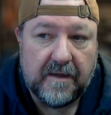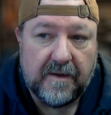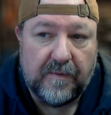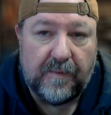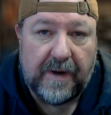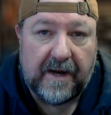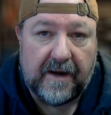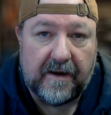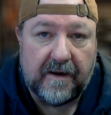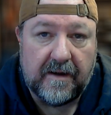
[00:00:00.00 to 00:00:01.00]

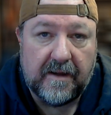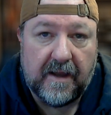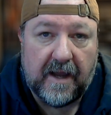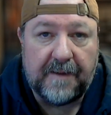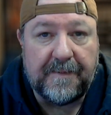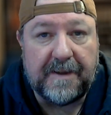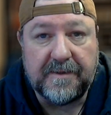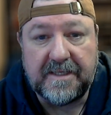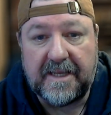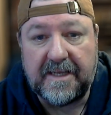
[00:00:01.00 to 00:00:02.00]
where I'm able
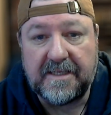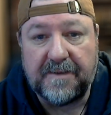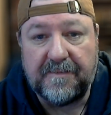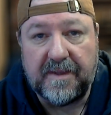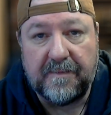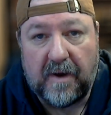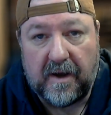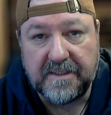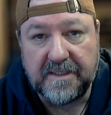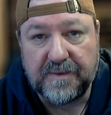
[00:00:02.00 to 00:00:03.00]
to take some of the
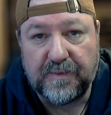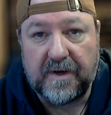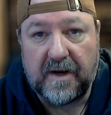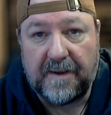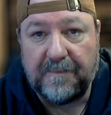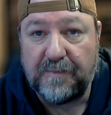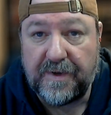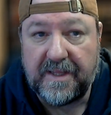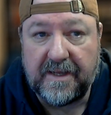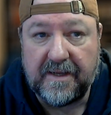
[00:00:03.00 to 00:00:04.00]
pauses where I'm
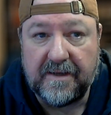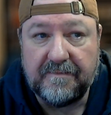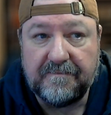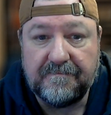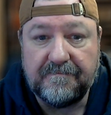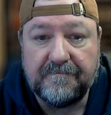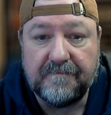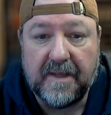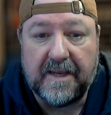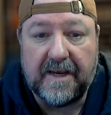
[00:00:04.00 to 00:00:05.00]
breathing
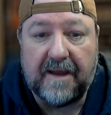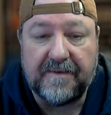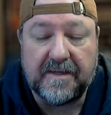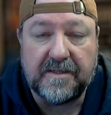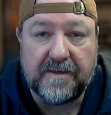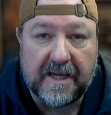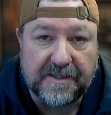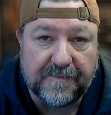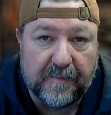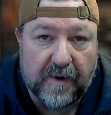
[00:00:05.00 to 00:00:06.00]
and having to catch
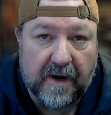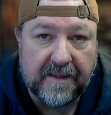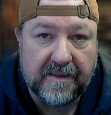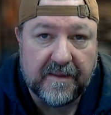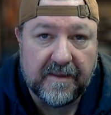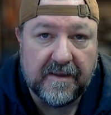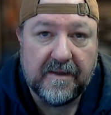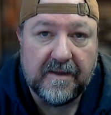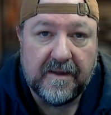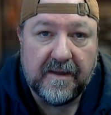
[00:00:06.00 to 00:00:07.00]
my breath
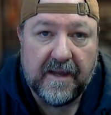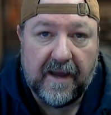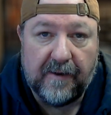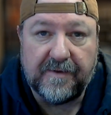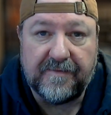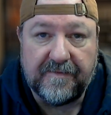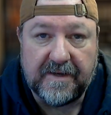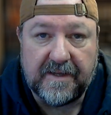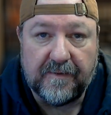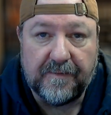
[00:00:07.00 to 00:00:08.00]
out of the
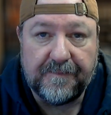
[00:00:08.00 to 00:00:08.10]
video.